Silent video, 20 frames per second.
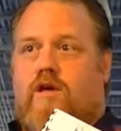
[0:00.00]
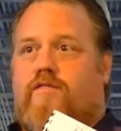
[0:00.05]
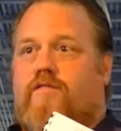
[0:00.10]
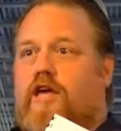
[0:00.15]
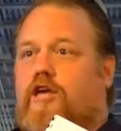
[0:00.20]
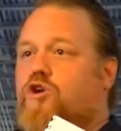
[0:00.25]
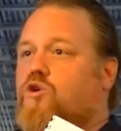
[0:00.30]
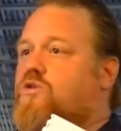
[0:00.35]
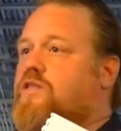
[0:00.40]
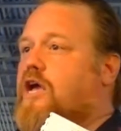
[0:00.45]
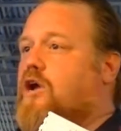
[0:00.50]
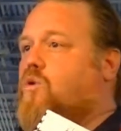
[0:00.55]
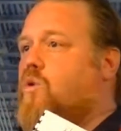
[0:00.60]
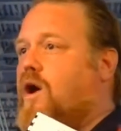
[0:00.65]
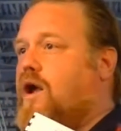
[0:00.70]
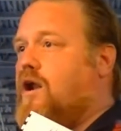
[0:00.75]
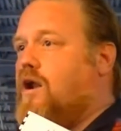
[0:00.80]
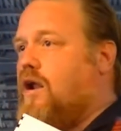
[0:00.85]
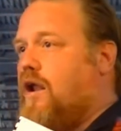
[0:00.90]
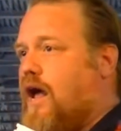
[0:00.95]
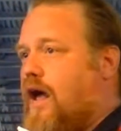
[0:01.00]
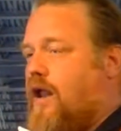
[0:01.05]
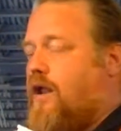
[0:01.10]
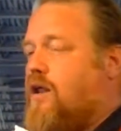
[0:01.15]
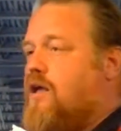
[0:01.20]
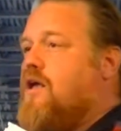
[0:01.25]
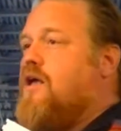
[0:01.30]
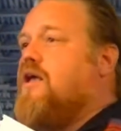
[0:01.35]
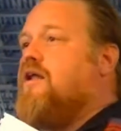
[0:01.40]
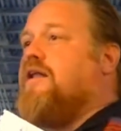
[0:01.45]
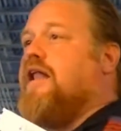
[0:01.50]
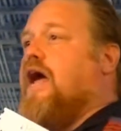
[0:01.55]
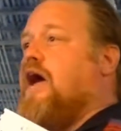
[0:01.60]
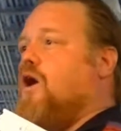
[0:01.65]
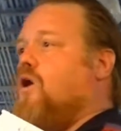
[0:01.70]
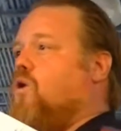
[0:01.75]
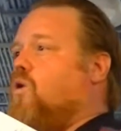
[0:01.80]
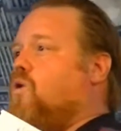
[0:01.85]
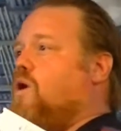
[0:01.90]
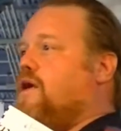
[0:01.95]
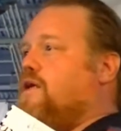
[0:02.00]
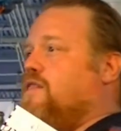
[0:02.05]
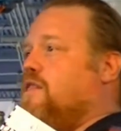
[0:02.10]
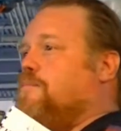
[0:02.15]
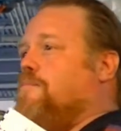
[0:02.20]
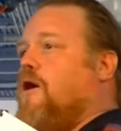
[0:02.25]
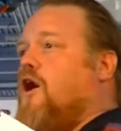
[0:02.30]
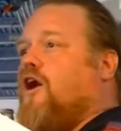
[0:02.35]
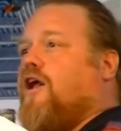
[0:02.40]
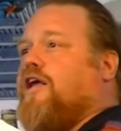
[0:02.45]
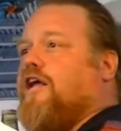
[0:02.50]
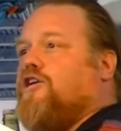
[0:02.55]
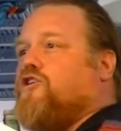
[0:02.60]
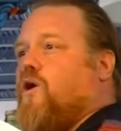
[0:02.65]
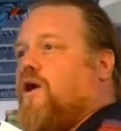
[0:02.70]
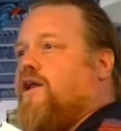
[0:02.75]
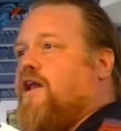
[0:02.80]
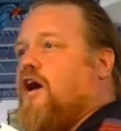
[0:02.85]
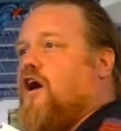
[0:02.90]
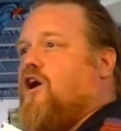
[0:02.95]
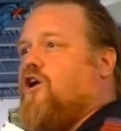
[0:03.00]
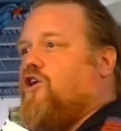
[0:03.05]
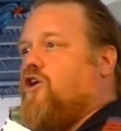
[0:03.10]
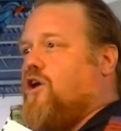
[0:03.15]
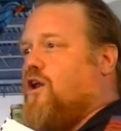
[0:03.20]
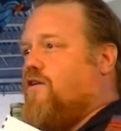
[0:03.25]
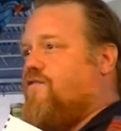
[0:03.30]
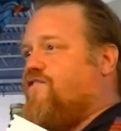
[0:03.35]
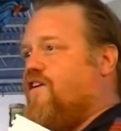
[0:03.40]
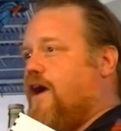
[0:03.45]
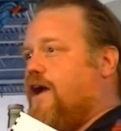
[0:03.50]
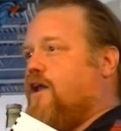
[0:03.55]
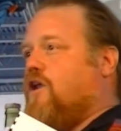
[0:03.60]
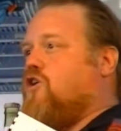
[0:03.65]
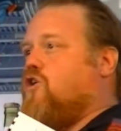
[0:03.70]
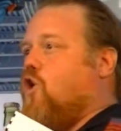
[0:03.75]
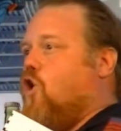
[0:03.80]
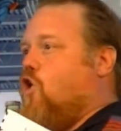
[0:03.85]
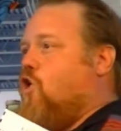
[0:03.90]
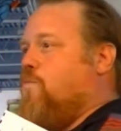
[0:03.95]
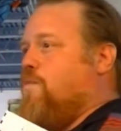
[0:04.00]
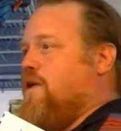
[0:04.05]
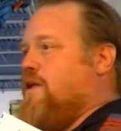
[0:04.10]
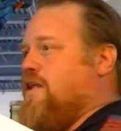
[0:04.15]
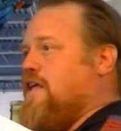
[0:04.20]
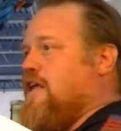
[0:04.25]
They use that quite a lot. Now, in the markets right now, you're going to find Coleman